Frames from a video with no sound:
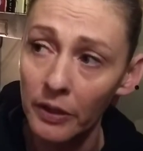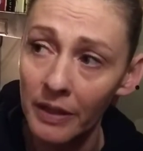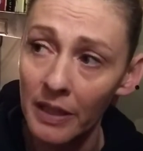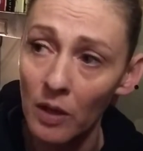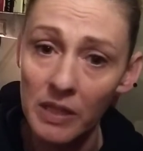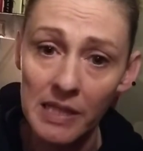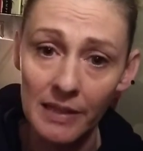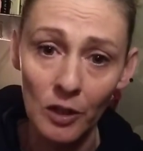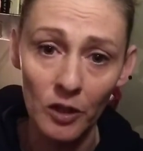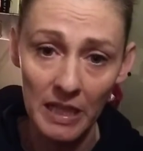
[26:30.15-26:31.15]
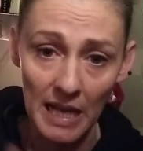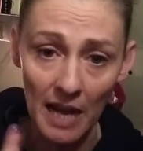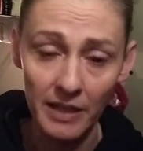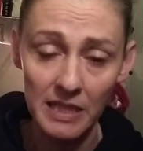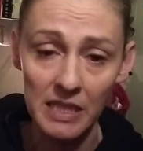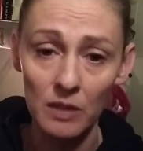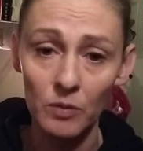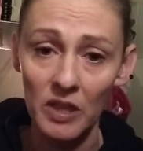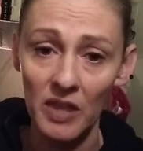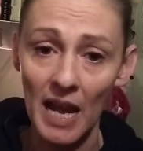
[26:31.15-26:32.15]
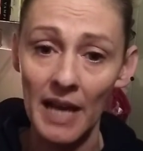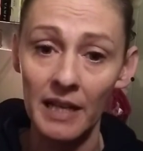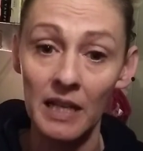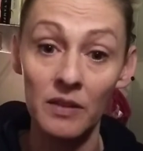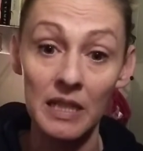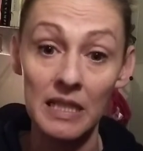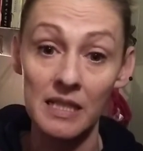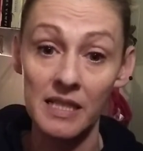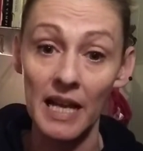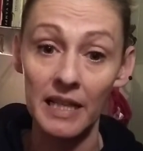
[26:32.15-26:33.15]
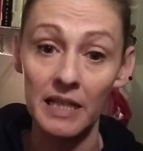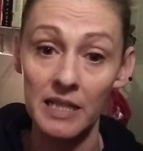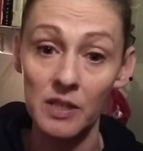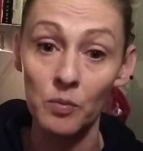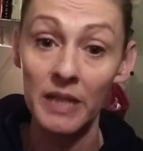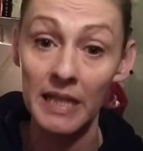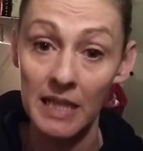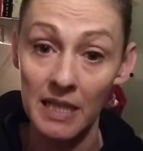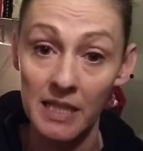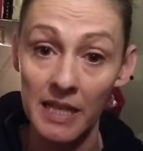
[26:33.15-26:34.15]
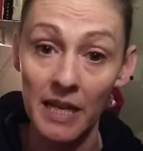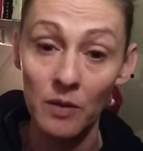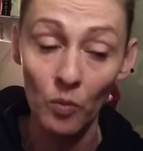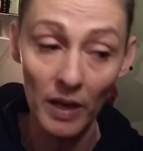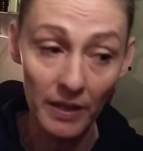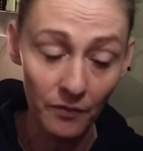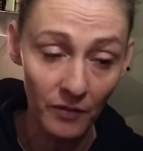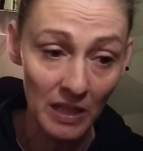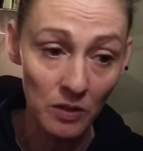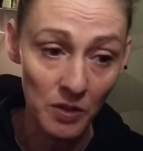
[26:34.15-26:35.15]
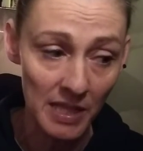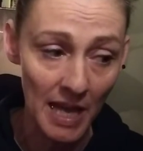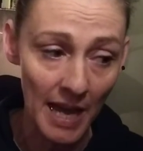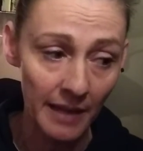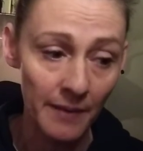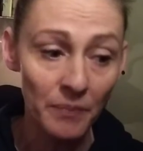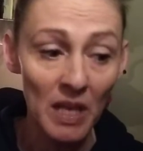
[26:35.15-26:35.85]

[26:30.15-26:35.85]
you know, it's learning how to deal with that and the anxieties when it kicks in, what it feels like